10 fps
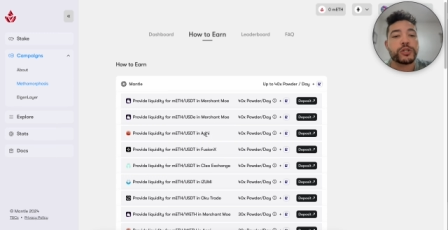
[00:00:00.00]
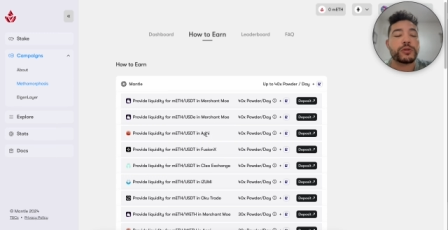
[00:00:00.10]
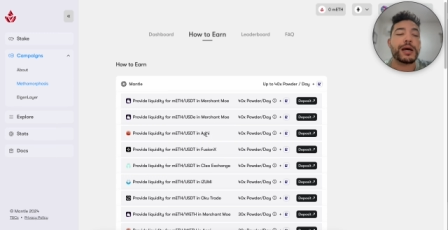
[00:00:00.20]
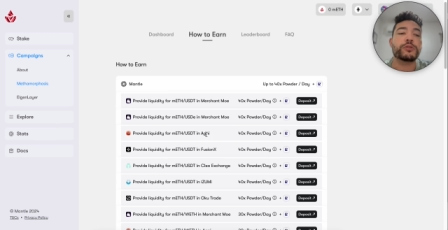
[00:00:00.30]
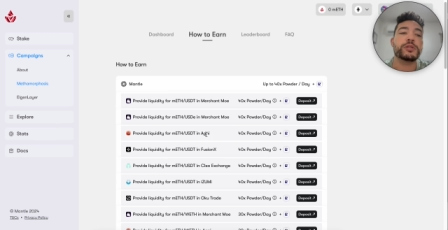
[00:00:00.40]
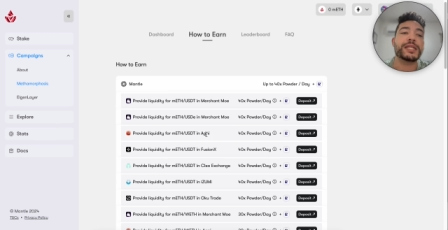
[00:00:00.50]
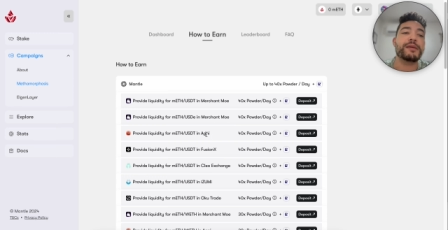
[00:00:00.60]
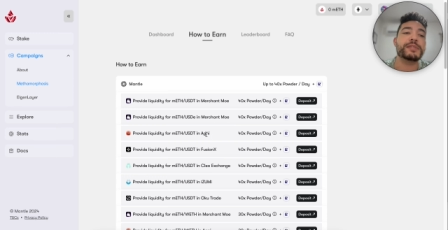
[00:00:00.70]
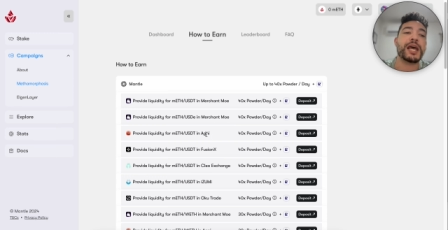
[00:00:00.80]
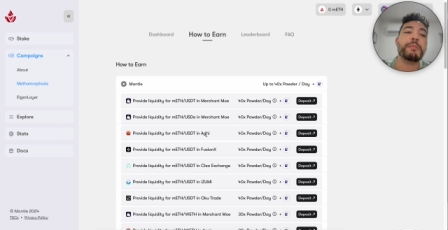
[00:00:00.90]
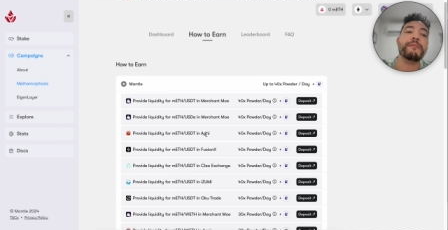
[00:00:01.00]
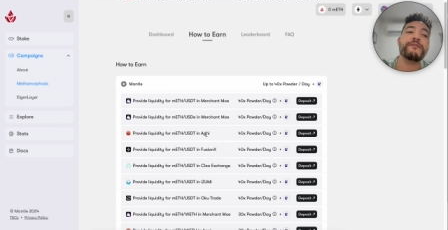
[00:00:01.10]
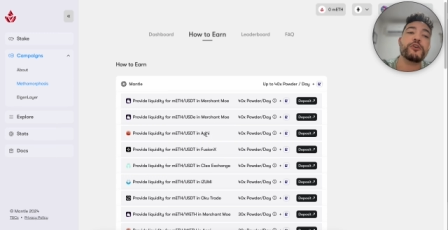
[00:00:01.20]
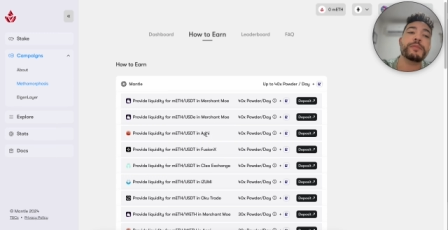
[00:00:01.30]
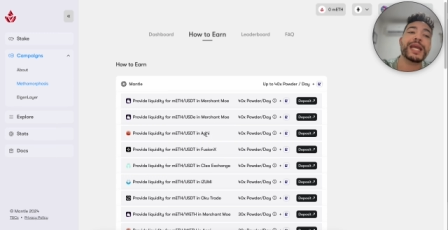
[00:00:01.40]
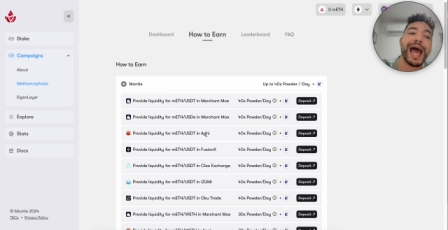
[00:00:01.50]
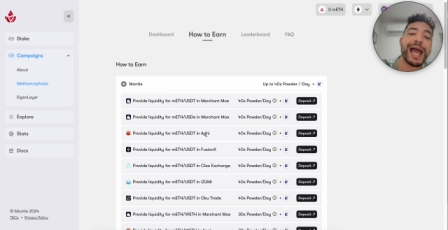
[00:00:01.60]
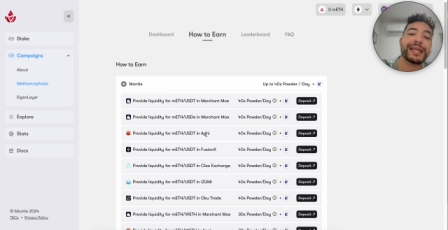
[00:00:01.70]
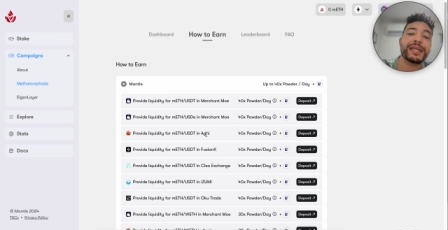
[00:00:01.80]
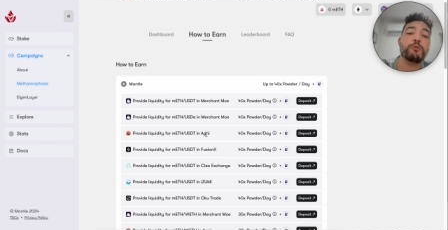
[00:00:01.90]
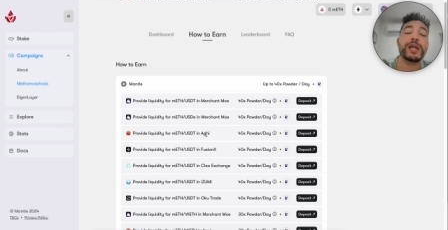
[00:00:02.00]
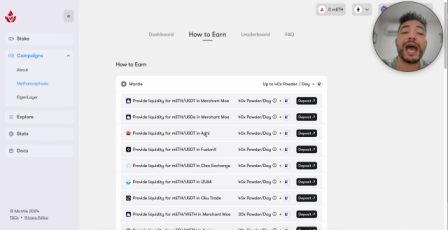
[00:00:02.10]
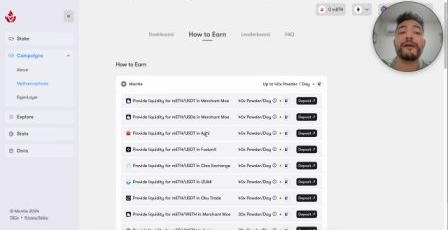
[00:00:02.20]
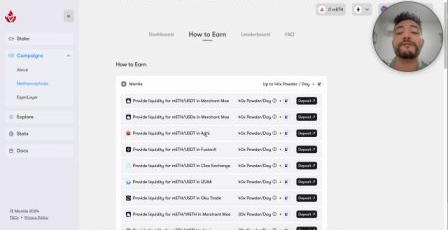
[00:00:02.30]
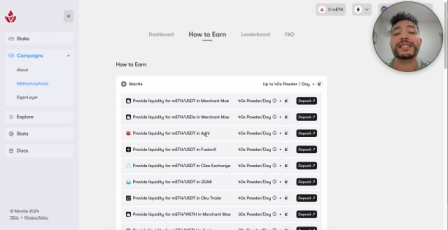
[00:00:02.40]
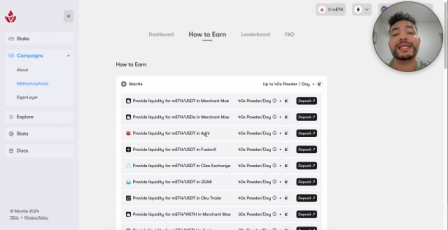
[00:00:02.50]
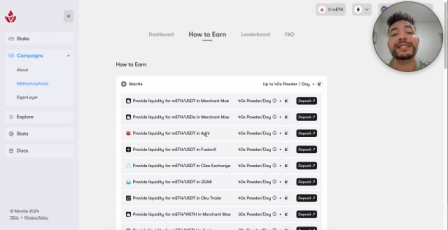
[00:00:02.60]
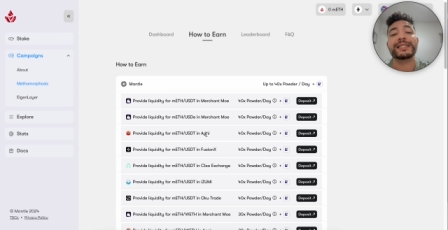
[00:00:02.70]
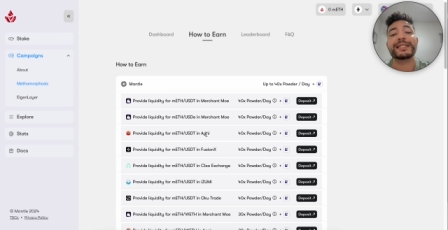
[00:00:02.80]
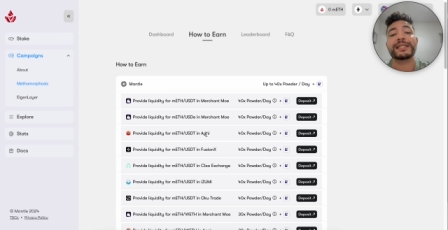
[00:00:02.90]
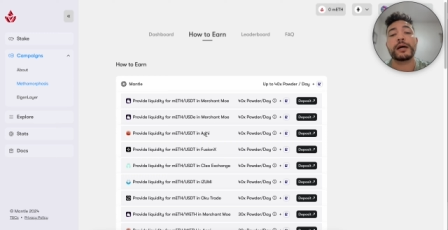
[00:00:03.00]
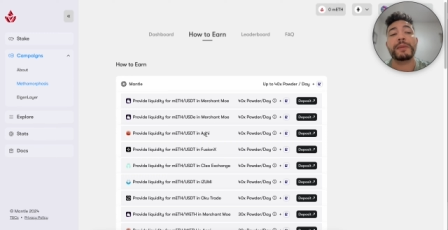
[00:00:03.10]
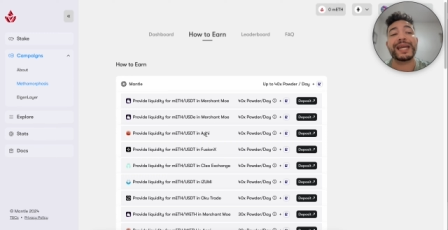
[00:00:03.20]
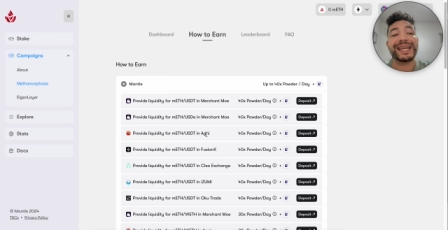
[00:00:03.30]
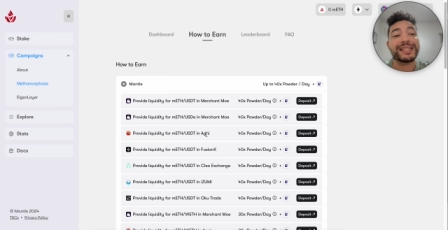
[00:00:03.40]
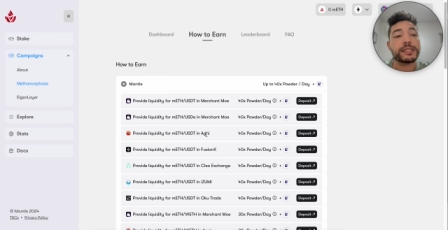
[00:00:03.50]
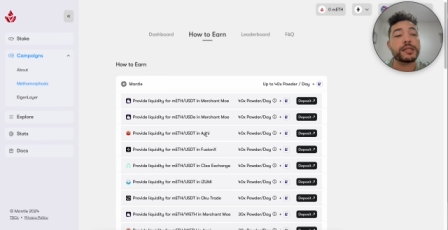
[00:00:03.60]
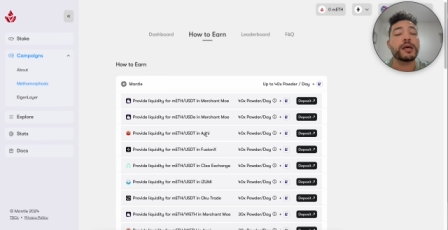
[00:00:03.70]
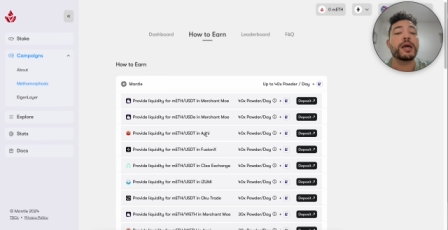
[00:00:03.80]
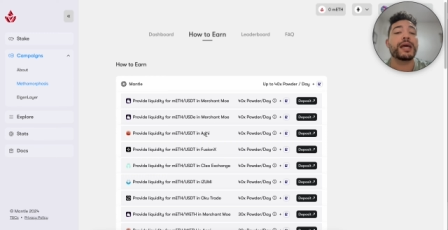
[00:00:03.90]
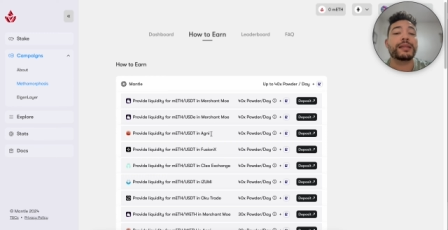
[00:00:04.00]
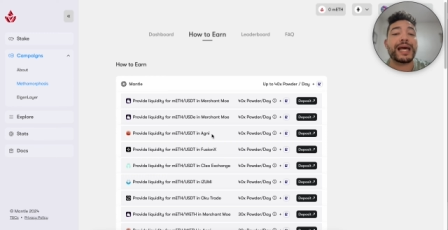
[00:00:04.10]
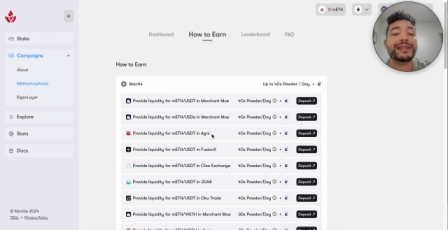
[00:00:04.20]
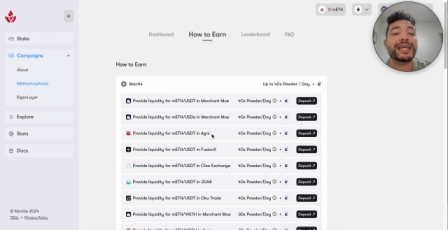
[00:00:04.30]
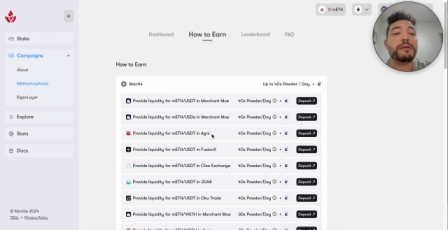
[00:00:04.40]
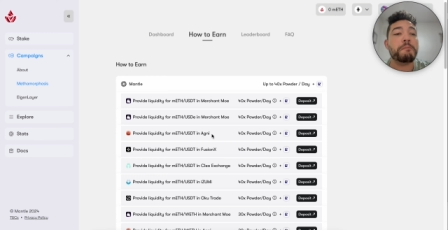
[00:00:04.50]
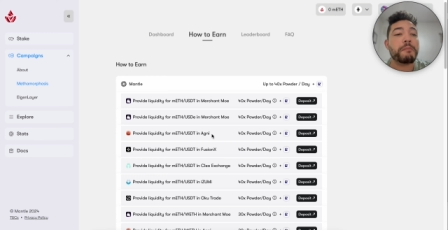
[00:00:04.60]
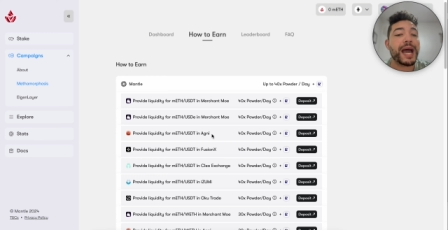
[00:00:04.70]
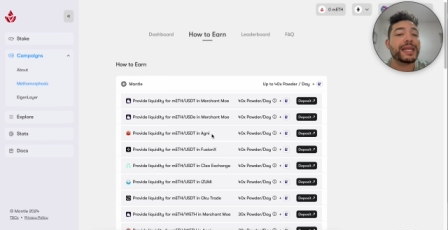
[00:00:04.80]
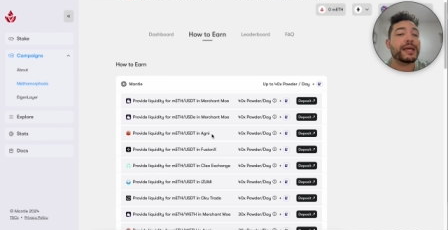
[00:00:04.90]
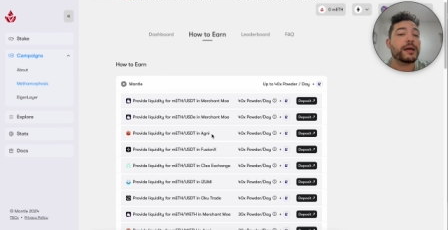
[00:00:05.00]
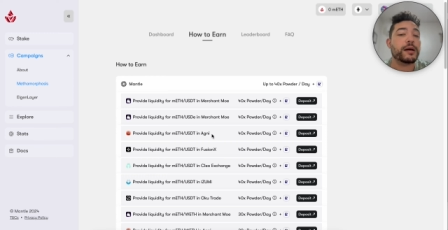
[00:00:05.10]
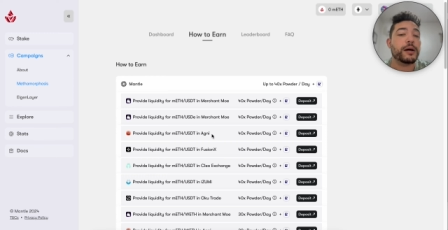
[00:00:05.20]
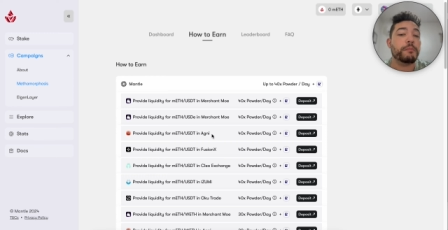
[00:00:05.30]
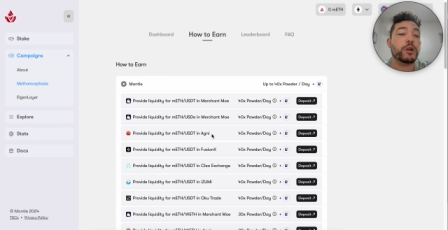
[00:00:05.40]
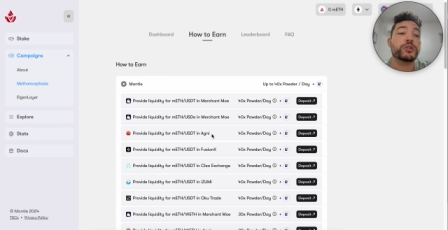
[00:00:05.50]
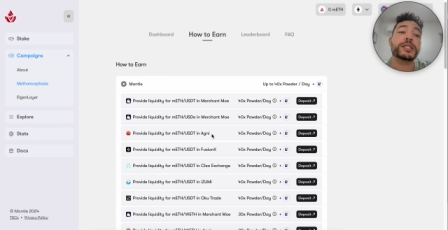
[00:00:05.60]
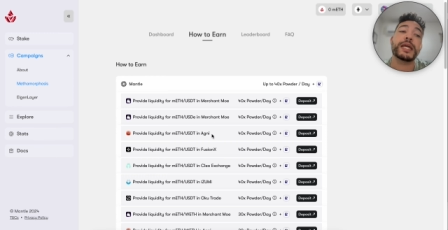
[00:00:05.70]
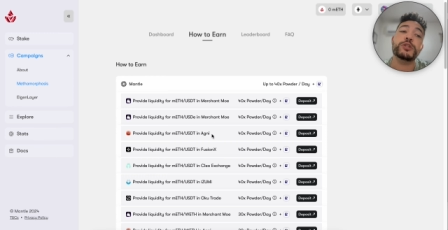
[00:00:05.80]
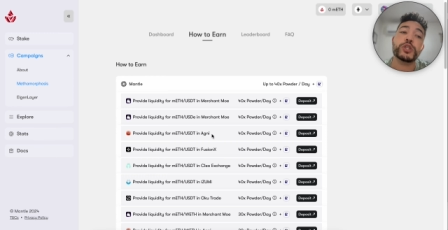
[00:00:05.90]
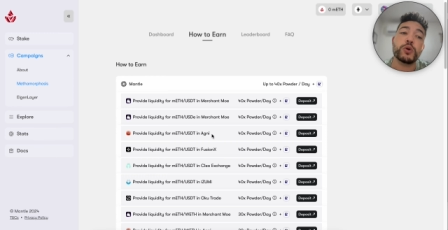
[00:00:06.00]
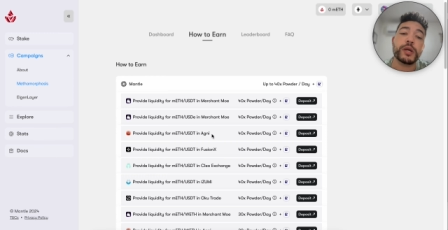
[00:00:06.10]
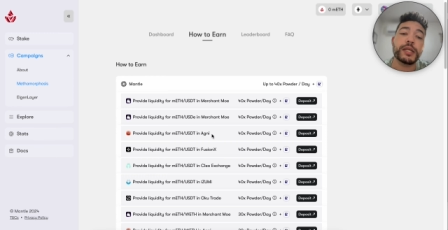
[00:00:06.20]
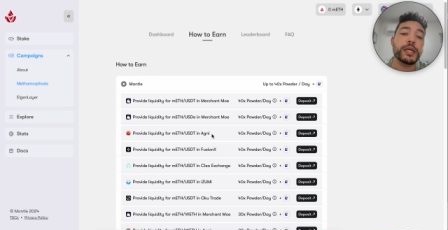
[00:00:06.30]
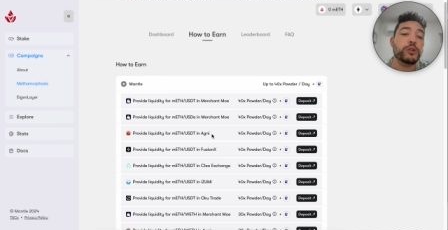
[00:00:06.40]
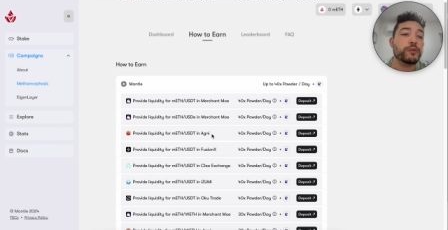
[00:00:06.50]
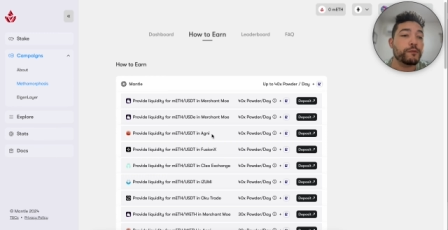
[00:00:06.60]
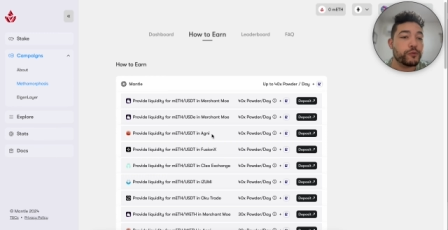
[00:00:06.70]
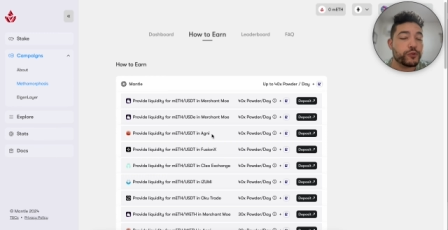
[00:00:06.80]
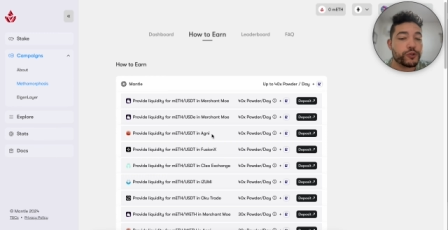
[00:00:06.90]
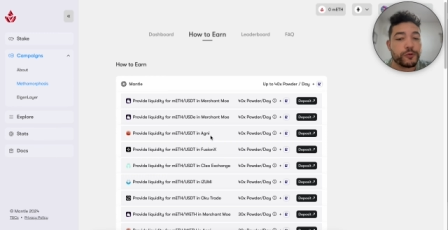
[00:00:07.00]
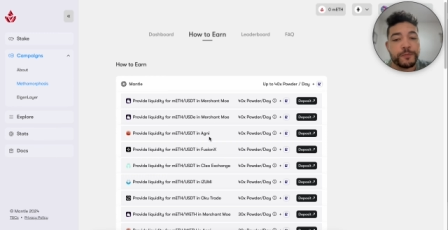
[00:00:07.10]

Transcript: So at the same time I'm farming Agni, we have seen some hints that they might um, launch a token in the future.